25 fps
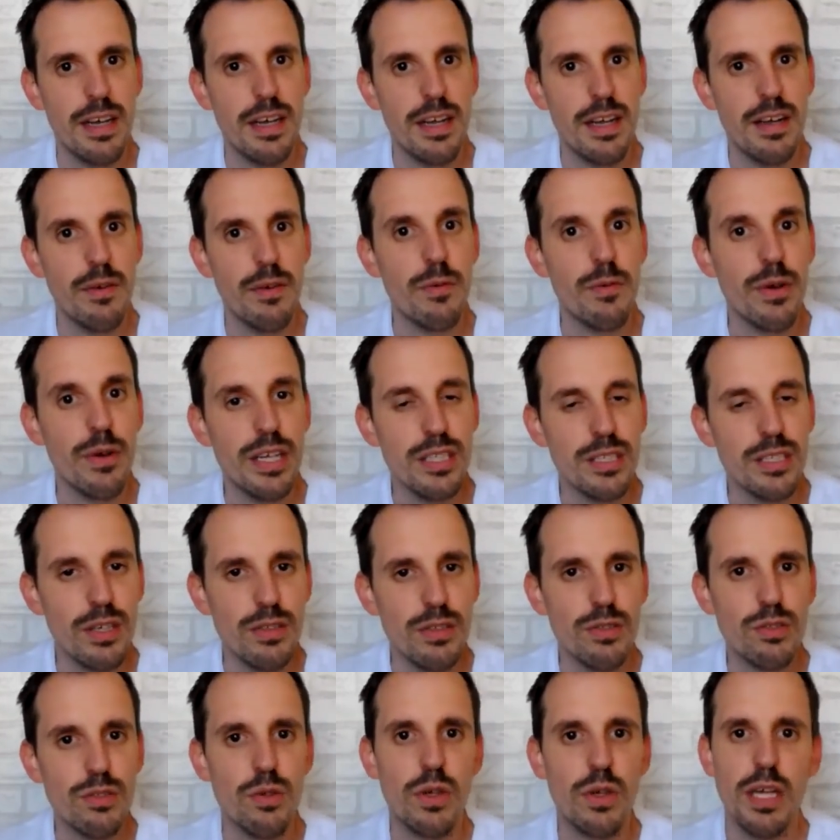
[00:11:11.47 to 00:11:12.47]
reason
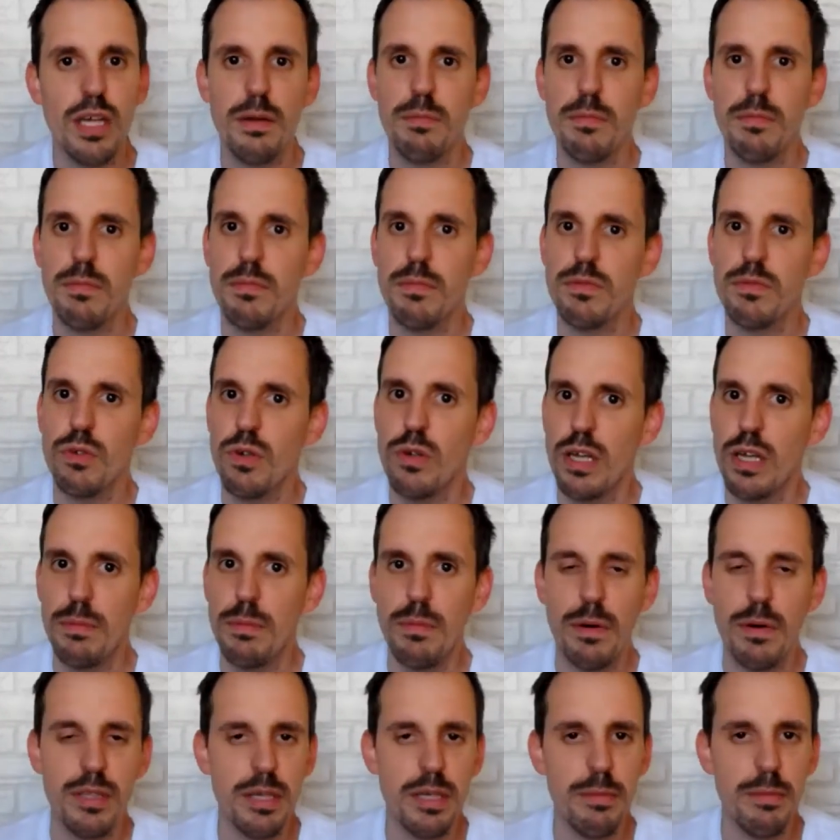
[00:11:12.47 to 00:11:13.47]
to keep
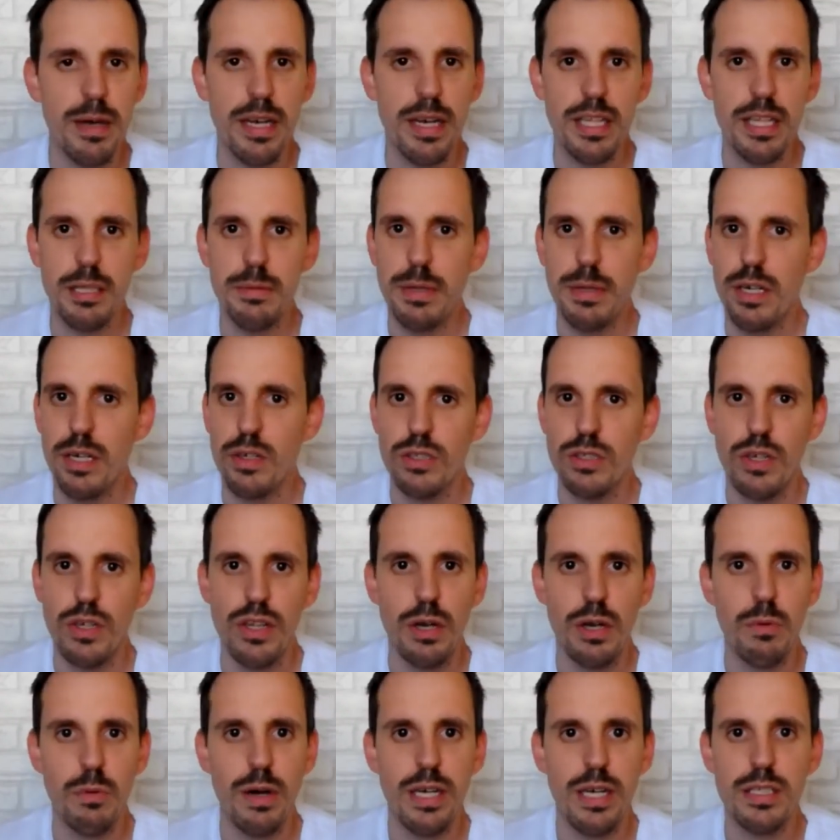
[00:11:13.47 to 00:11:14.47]
motivated, because
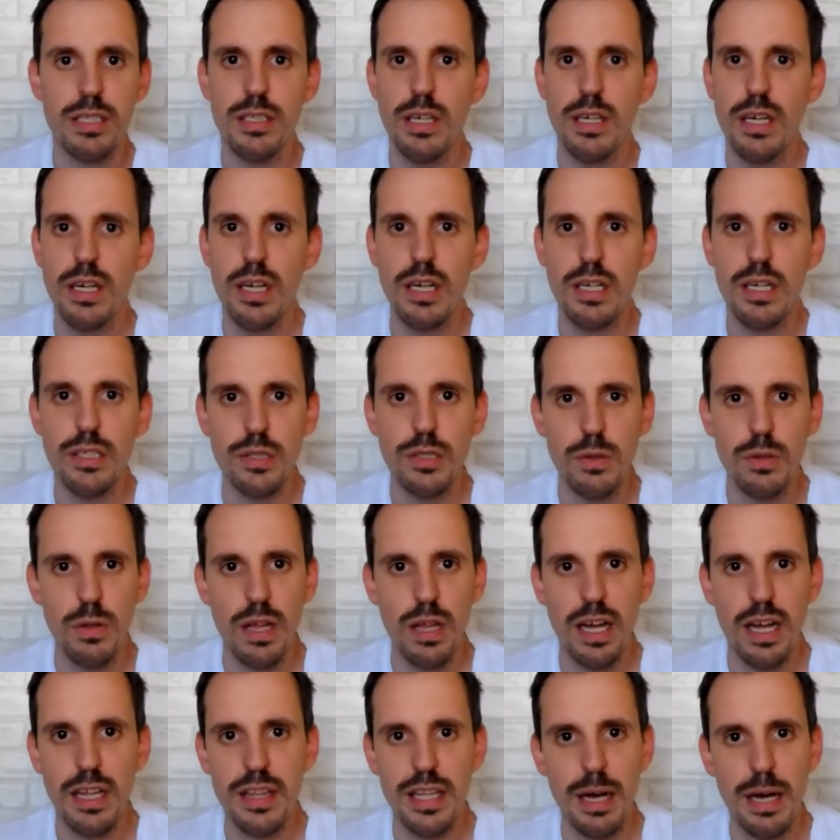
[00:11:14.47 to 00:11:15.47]
otherwise you
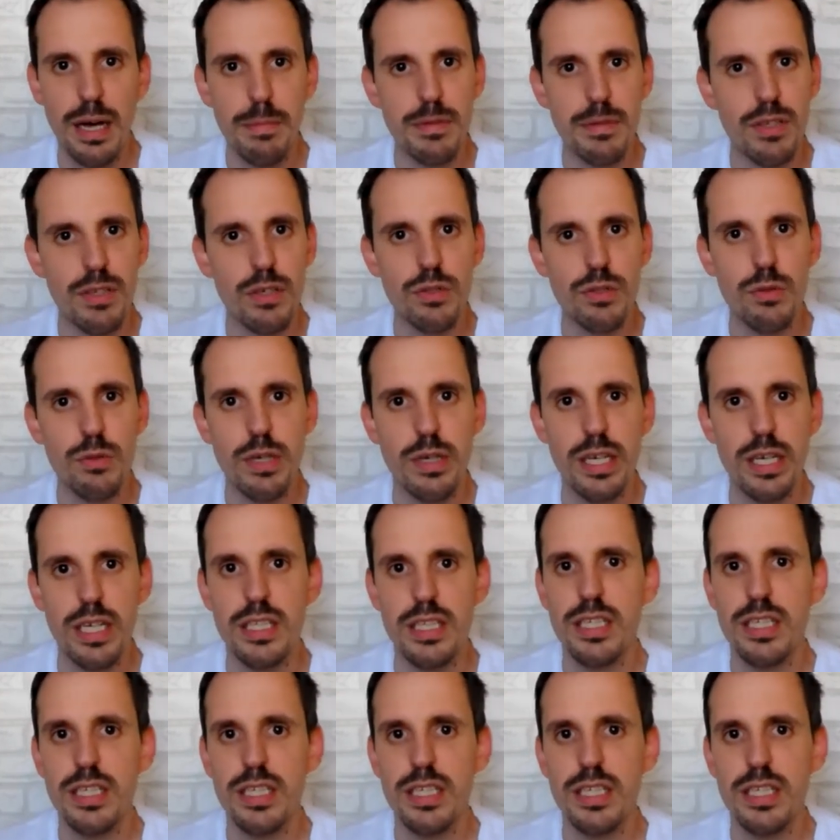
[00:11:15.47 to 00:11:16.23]
end up not doing it.